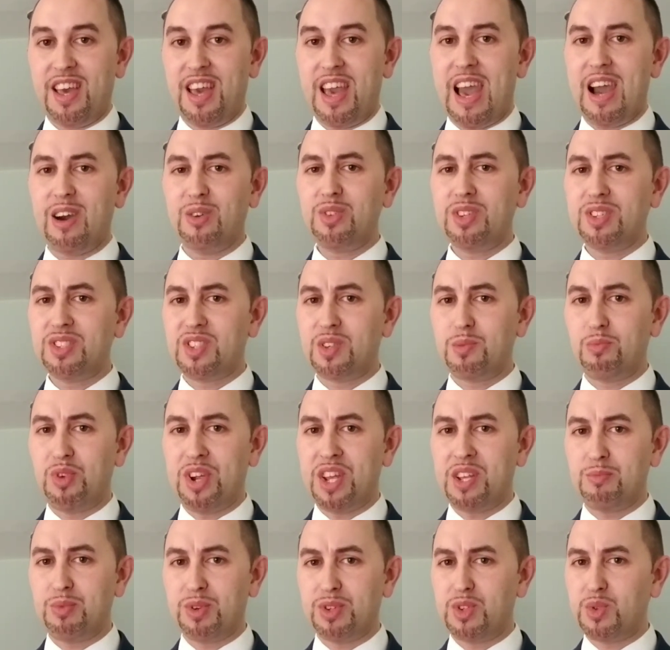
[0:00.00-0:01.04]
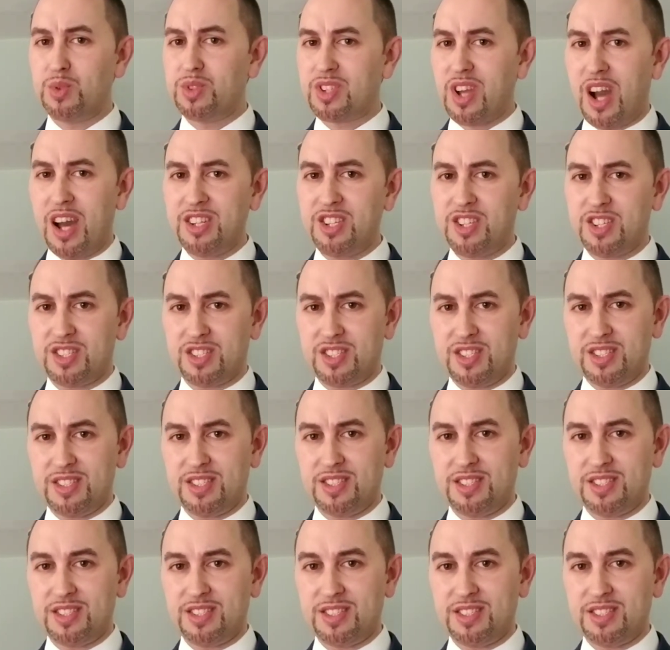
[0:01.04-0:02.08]
How does the brain produce
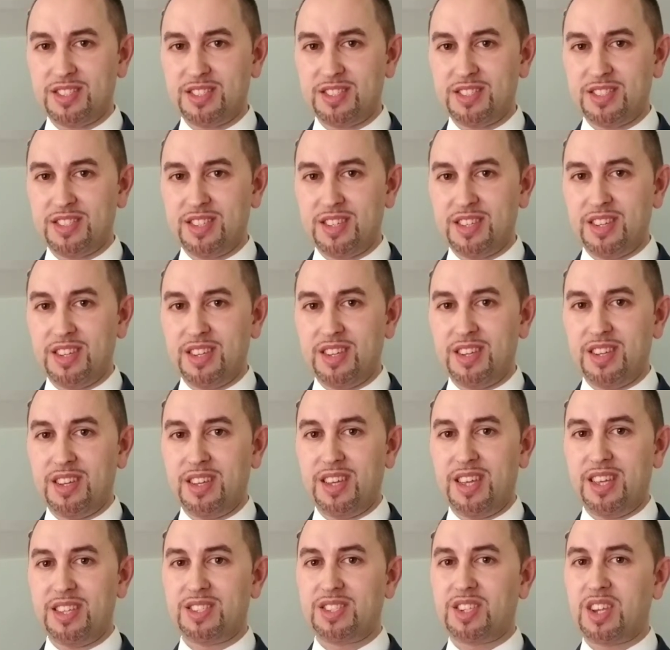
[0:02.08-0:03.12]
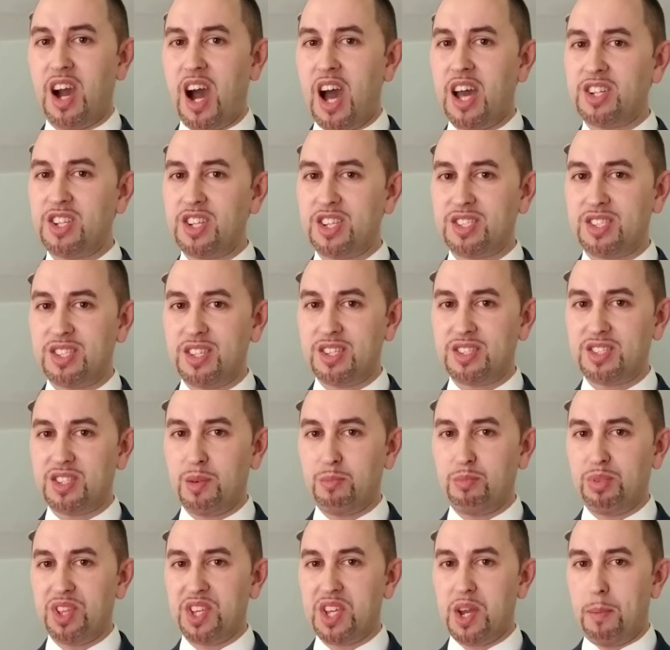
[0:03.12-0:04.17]
consciousness? Is consciousness
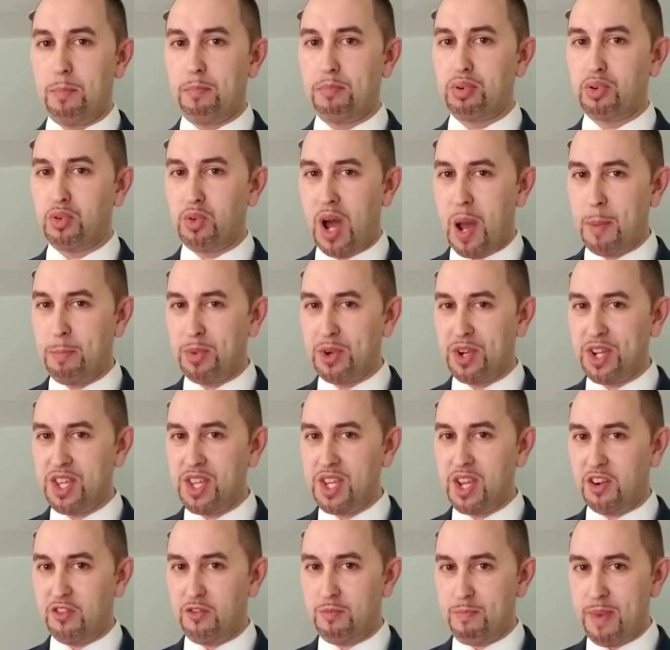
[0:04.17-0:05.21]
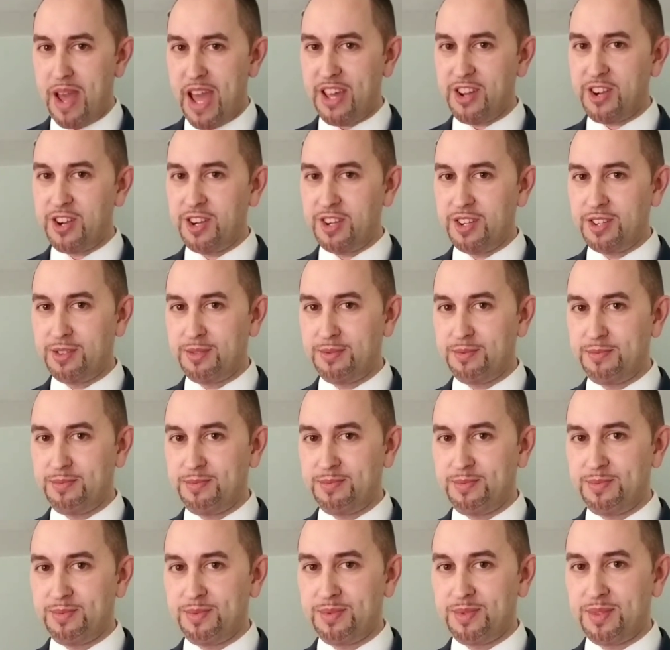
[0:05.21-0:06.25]
simply a property of matter?
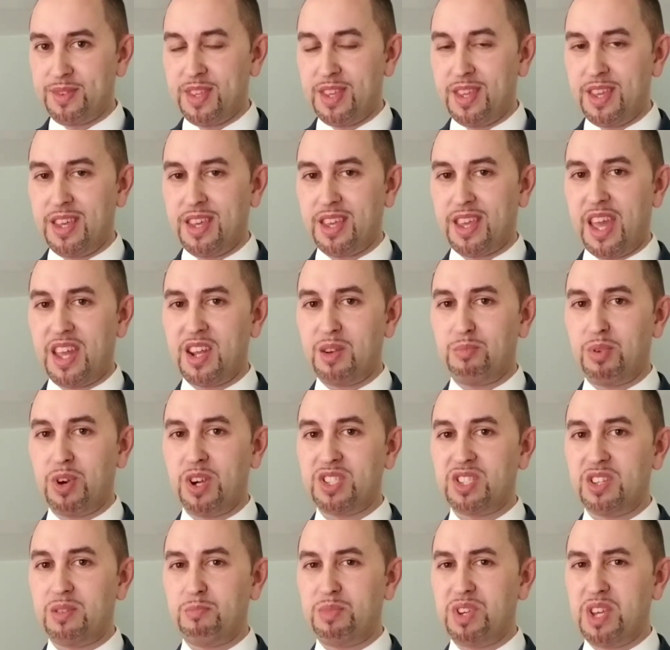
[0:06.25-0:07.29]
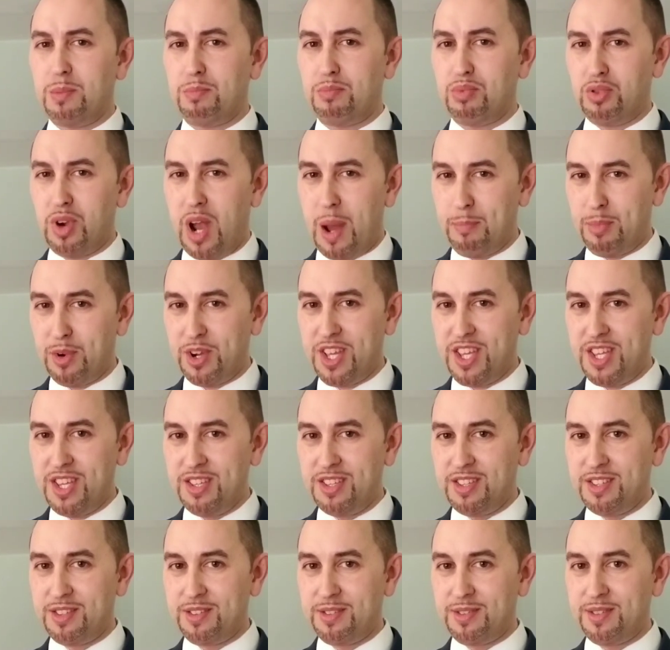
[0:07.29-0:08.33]
Can a person be a
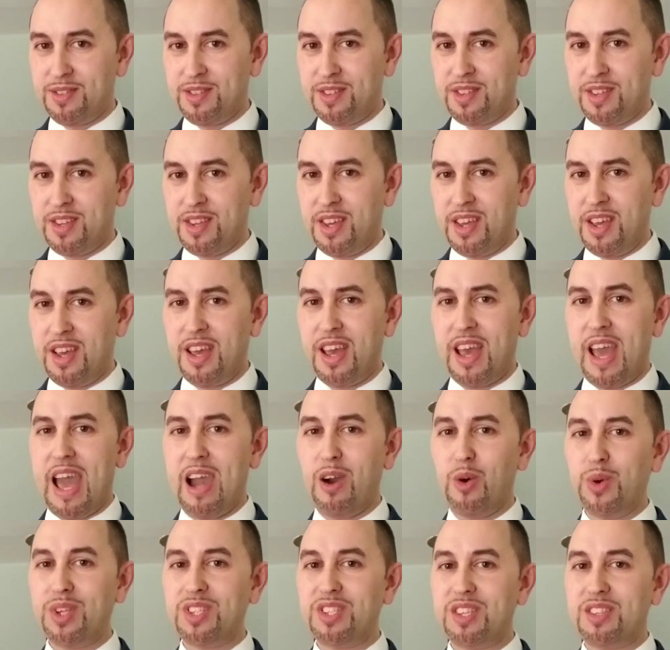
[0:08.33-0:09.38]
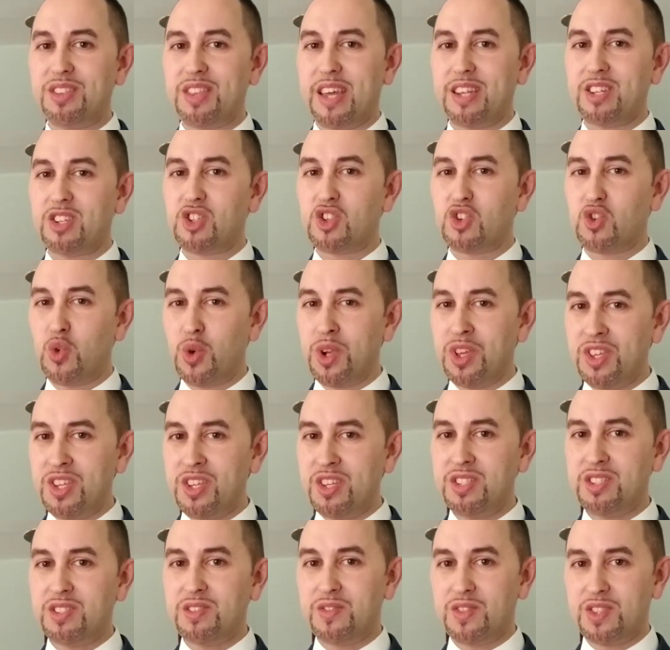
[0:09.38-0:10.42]
property? How is it that
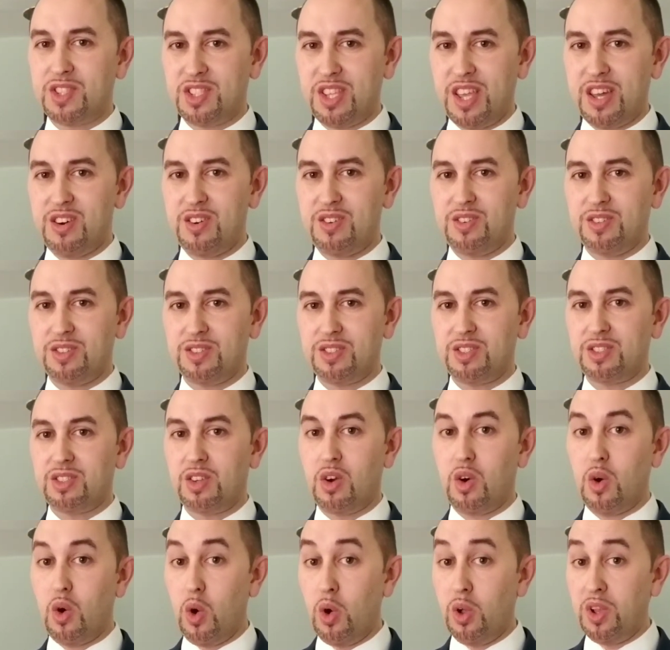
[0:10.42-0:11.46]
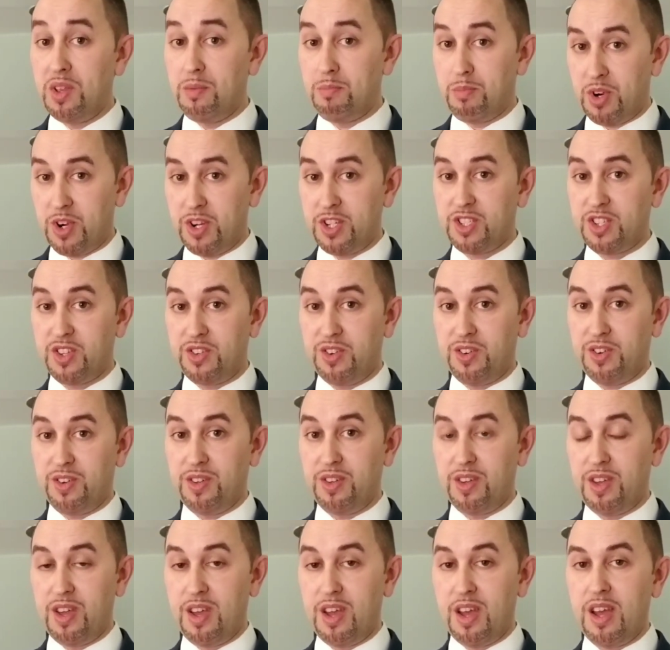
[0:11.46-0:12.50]
trillions of cells, all
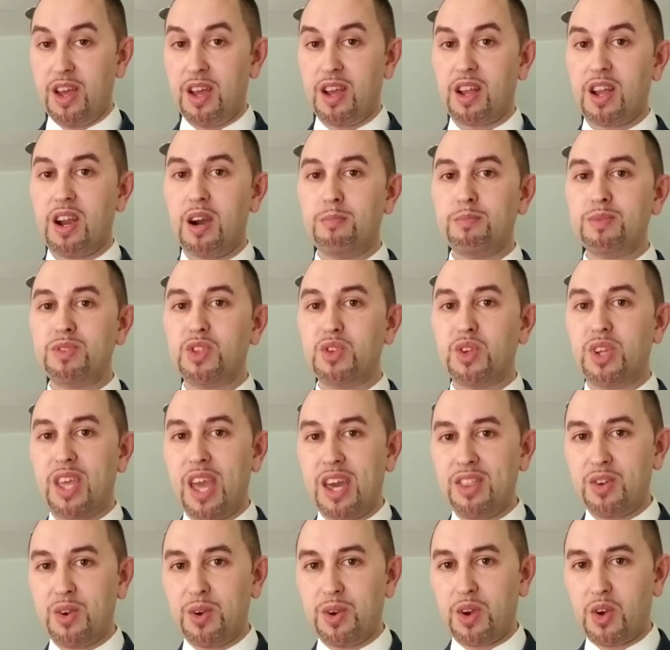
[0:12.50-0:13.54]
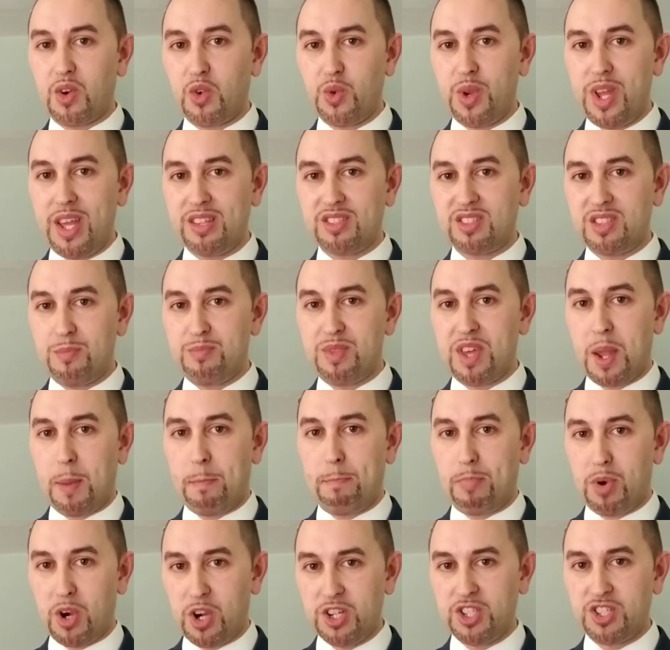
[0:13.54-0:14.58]
impersonal, come together and create something
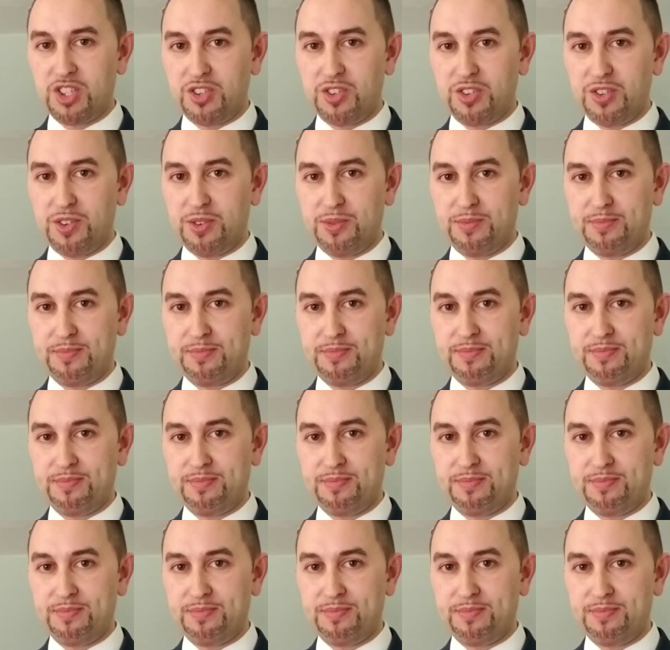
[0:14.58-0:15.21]
personal?